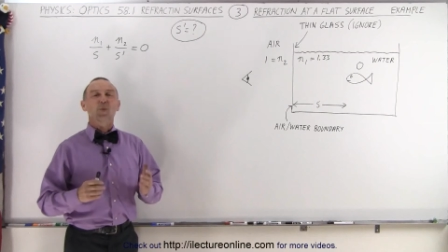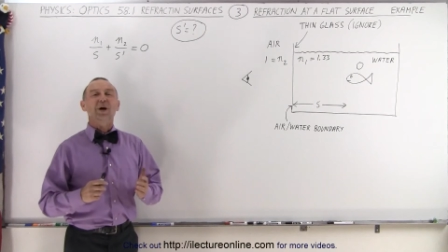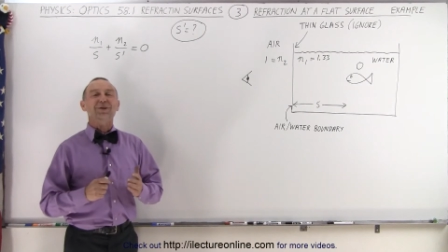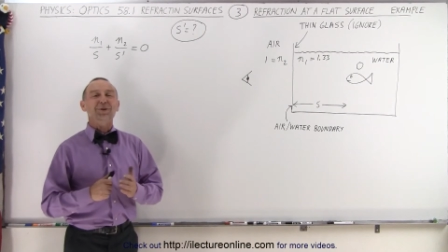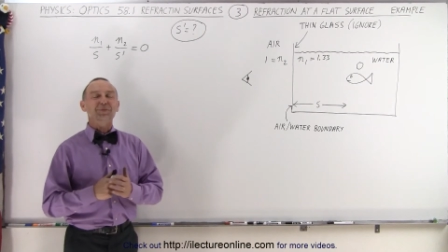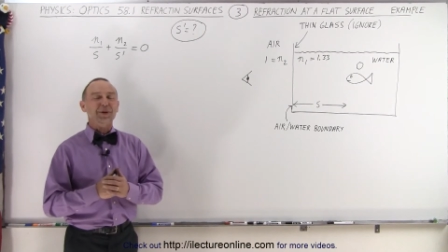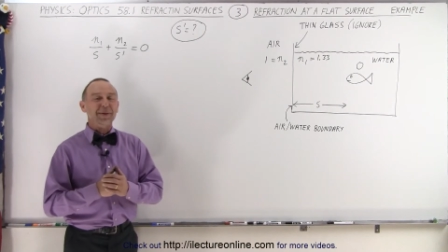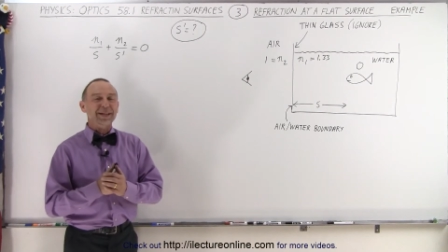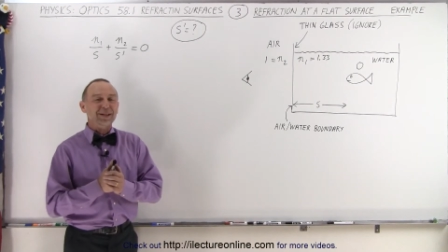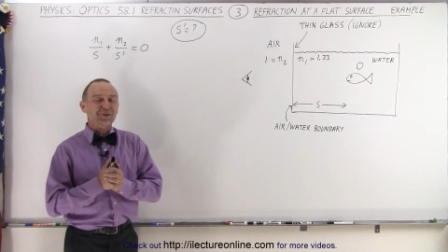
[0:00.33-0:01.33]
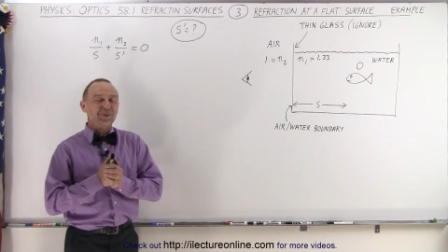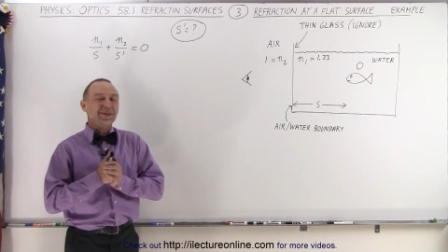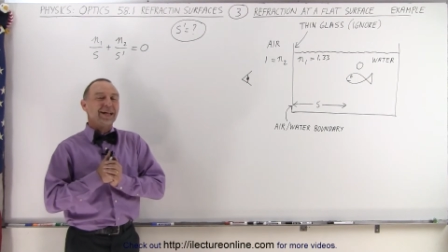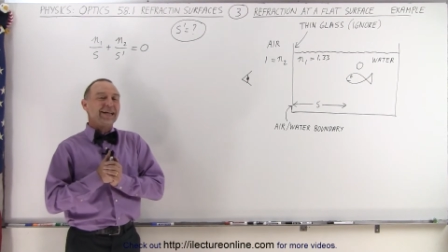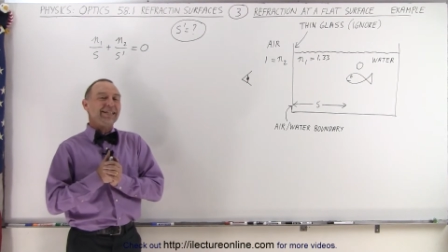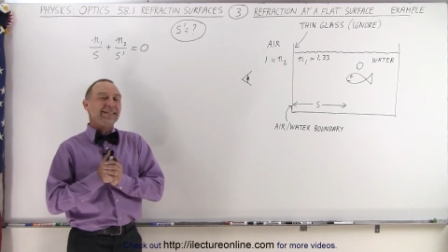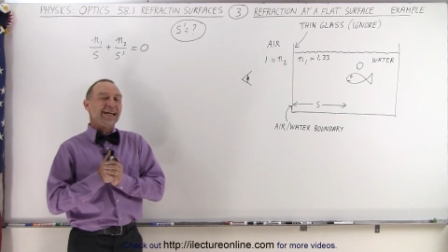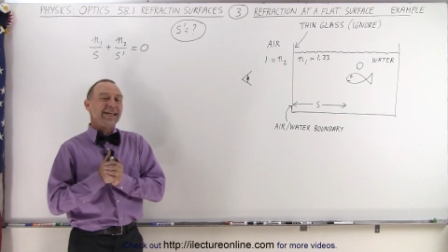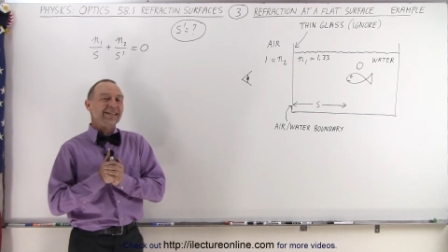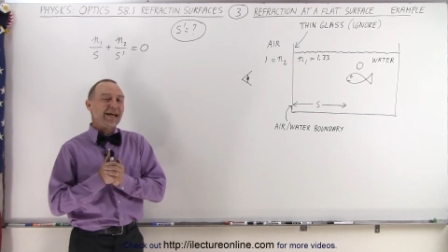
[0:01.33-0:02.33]
Welcome to our lecture online.
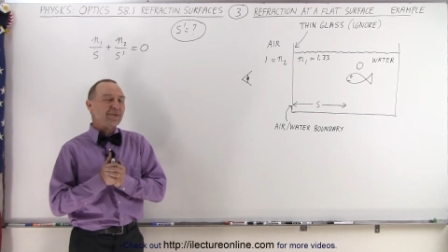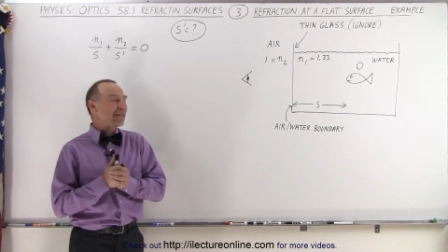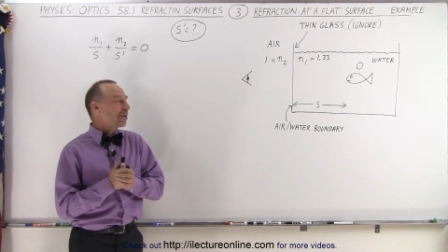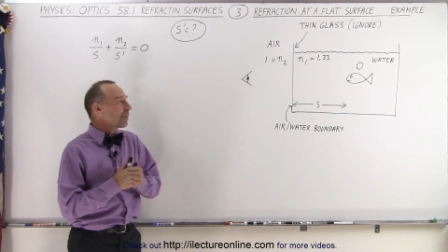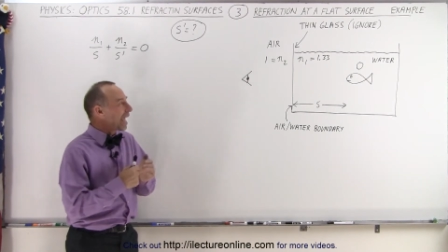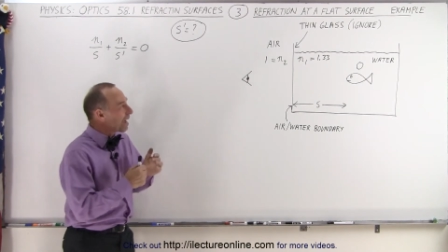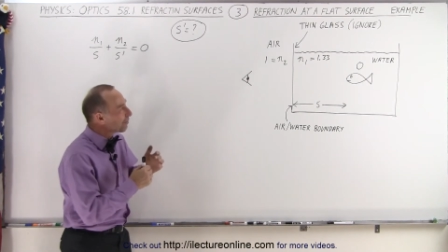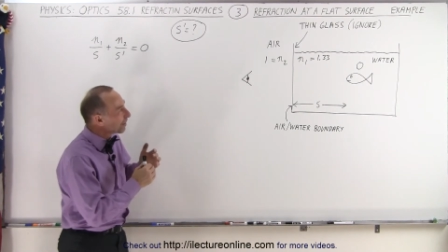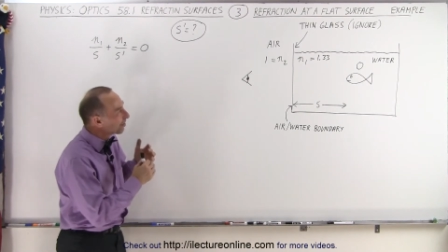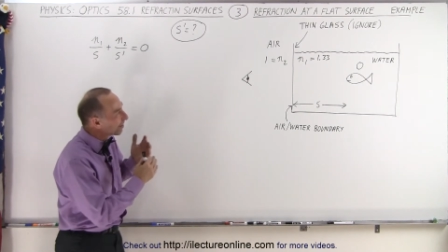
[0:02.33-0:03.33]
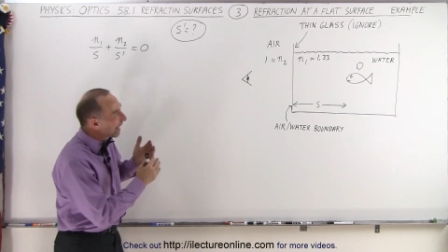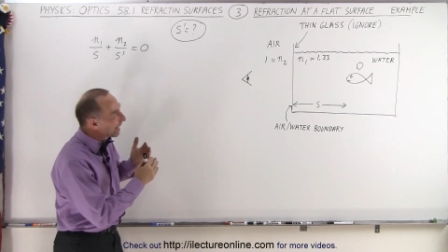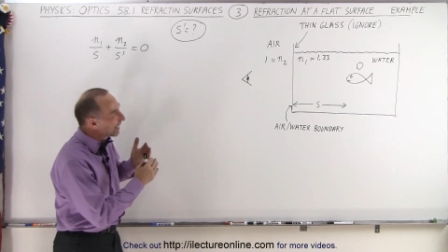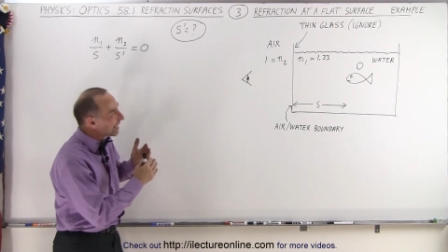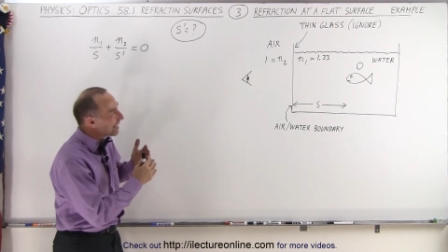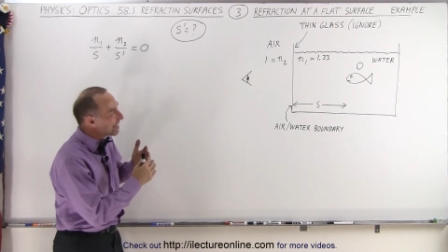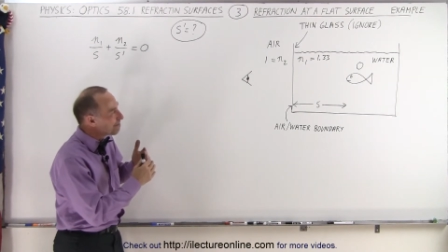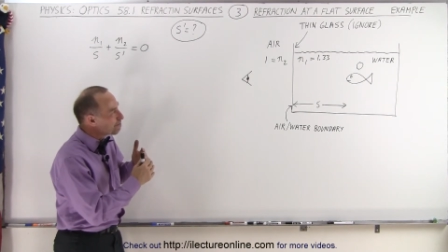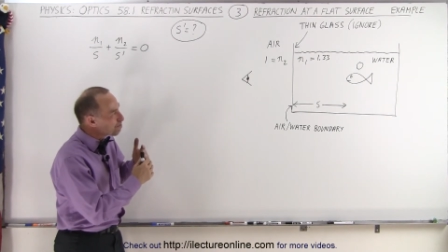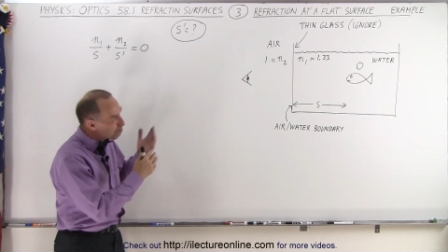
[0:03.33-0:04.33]
Now here we have a slightly
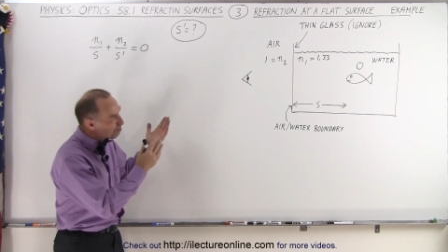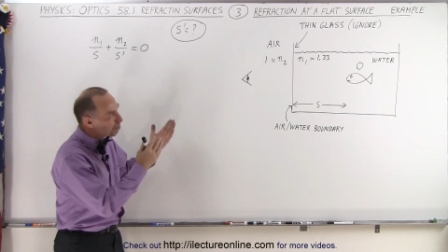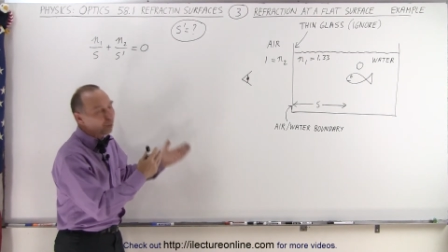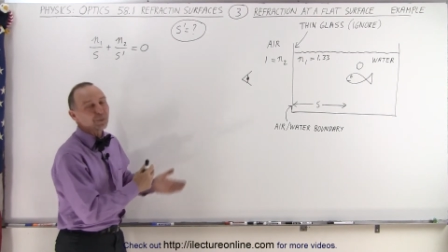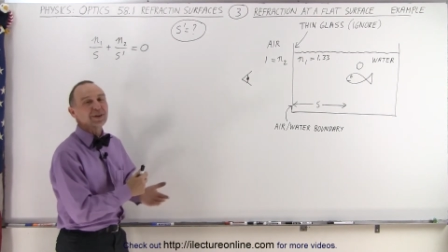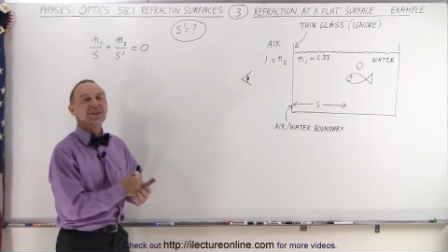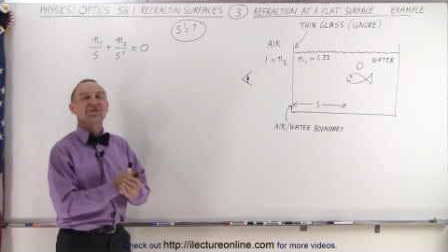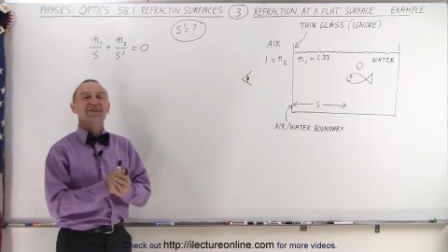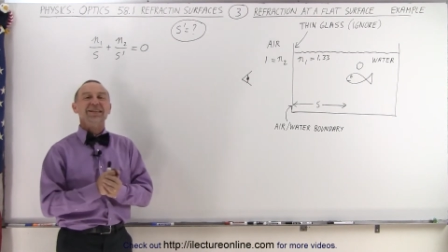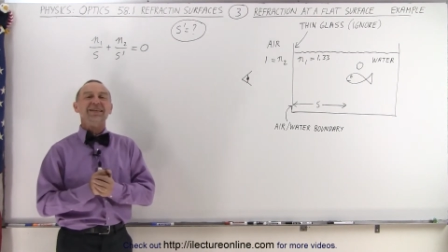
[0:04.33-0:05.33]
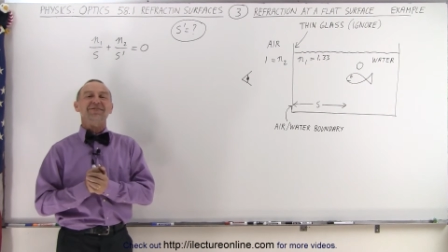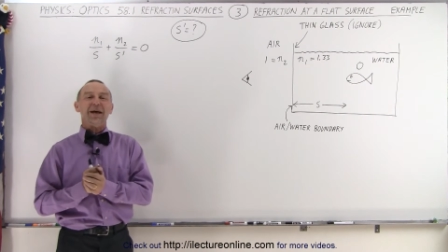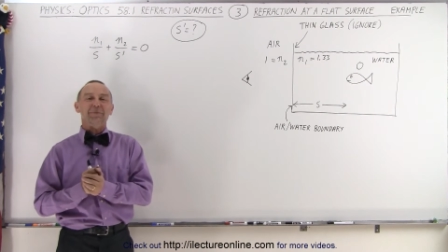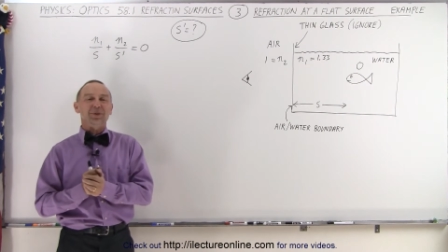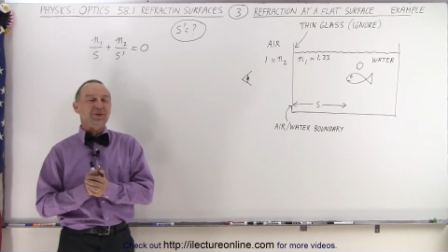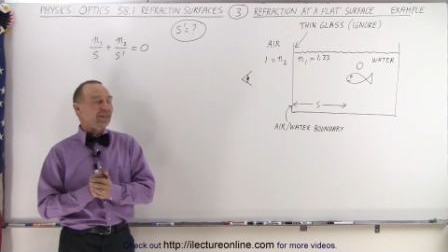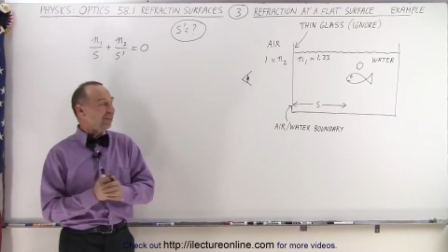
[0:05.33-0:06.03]
more realistic example.